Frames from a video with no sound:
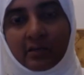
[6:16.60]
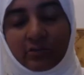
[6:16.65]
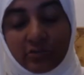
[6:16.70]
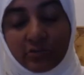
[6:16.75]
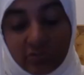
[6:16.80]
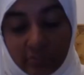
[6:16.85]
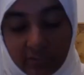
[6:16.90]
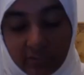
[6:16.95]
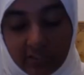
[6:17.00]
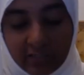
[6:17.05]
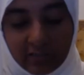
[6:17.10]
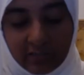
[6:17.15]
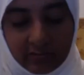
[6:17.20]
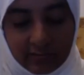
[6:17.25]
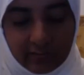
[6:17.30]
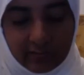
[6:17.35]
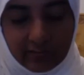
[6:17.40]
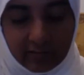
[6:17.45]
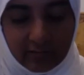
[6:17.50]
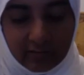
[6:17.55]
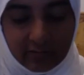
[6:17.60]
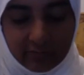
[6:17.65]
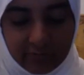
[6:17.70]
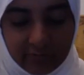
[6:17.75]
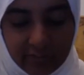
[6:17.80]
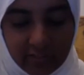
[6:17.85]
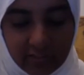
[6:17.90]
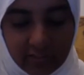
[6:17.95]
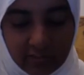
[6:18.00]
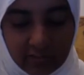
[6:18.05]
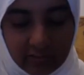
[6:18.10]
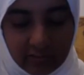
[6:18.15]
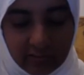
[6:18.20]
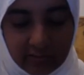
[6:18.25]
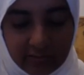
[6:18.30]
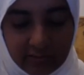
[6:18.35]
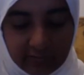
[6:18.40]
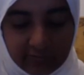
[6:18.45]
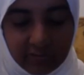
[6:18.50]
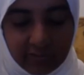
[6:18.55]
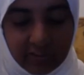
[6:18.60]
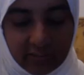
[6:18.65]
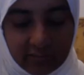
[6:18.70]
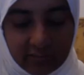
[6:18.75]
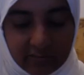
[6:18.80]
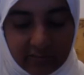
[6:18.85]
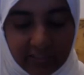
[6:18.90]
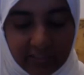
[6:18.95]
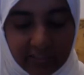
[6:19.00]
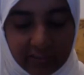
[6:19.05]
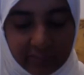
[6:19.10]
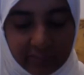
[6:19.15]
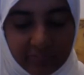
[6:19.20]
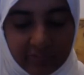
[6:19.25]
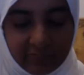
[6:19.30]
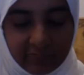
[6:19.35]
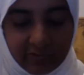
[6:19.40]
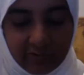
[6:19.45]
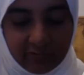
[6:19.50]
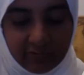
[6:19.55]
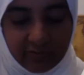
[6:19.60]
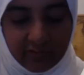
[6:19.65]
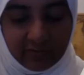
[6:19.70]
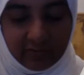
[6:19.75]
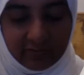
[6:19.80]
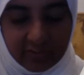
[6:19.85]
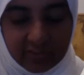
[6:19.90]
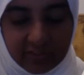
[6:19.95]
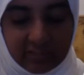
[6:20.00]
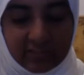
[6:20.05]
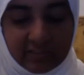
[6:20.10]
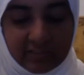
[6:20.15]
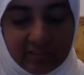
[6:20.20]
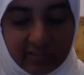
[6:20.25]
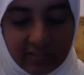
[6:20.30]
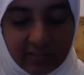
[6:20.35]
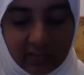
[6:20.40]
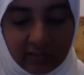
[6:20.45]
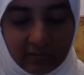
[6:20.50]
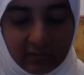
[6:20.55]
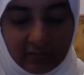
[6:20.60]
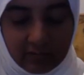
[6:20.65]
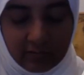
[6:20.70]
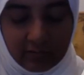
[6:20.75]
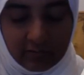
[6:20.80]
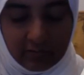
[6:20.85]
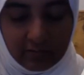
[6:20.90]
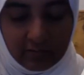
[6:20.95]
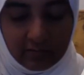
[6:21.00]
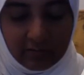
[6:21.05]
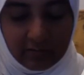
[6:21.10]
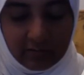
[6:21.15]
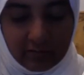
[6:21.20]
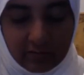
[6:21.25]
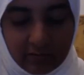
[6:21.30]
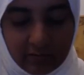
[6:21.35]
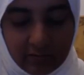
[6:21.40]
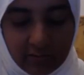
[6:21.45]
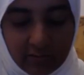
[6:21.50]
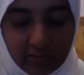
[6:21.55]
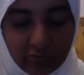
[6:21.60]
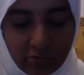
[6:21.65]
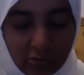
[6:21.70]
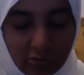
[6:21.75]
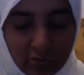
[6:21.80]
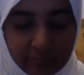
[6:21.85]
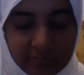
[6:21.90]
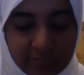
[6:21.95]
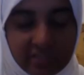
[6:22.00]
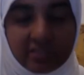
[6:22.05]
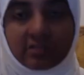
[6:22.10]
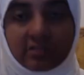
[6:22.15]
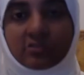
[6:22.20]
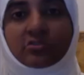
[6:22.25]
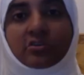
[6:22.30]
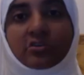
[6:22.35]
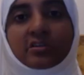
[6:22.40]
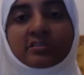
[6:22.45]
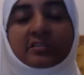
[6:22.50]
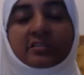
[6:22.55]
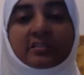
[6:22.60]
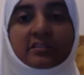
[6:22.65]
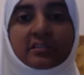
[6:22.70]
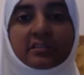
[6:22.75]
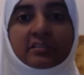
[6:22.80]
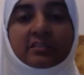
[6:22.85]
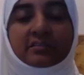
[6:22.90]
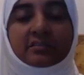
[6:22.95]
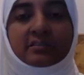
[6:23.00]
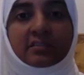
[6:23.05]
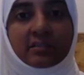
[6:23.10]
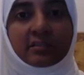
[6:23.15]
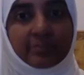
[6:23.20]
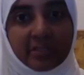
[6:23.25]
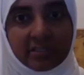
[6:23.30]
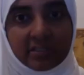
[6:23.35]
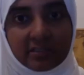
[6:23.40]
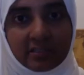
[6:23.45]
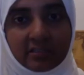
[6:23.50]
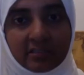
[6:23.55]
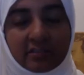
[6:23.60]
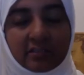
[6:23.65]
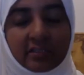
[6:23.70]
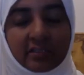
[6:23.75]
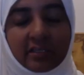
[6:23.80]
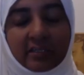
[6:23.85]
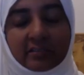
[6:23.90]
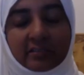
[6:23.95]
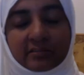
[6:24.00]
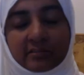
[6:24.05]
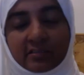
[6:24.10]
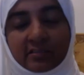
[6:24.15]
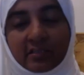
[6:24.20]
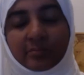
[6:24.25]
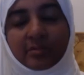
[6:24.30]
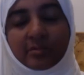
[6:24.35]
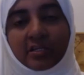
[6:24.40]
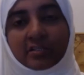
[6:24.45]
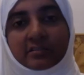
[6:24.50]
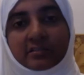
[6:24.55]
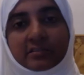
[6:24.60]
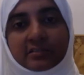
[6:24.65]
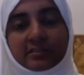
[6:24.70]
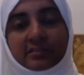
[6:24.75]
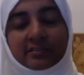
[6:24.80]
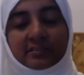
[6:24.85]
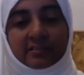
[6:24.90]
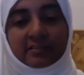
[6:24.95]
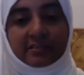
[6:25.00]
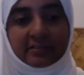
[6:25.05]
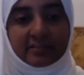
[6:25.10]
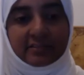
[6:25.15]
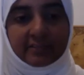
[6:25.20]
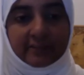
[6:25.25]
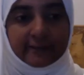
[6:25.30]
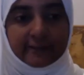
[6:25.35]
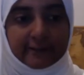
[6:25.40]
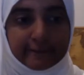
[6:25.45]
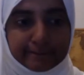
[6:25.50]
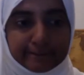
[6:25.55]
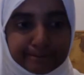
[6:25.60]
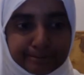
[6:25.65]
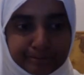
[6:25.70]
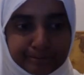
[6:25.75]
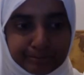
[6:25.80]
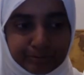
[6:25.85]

Now, subhanAllah, we are living in times when we are witnessing enormous atrocities committed against our brothers and sisters,